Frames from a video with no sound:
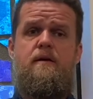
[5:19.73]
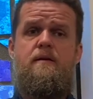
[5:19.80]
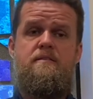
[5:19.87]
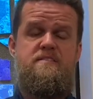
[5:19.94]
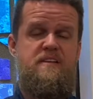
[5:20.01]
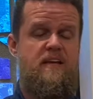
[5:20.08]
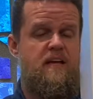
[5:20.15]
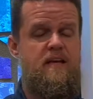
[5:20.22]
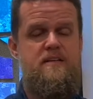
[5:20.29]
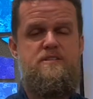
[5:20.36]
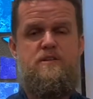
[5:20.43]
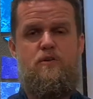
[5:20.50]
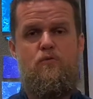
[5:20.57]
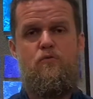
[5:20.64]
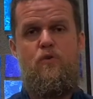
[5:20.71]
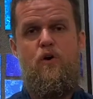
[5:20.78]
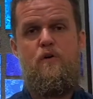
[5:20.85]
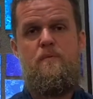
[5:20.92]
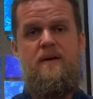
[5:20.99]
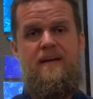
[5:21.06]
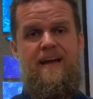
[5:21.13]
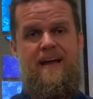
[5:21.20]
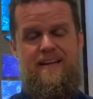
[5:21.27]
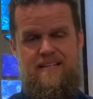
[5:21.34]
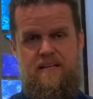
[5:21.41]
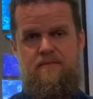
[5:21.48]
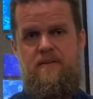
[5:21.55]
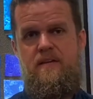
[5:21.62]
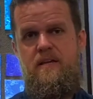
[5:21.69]
Singing is an aerobic
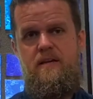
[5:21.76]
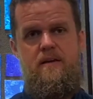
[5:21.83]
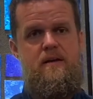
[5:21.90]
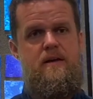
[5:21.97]
activity,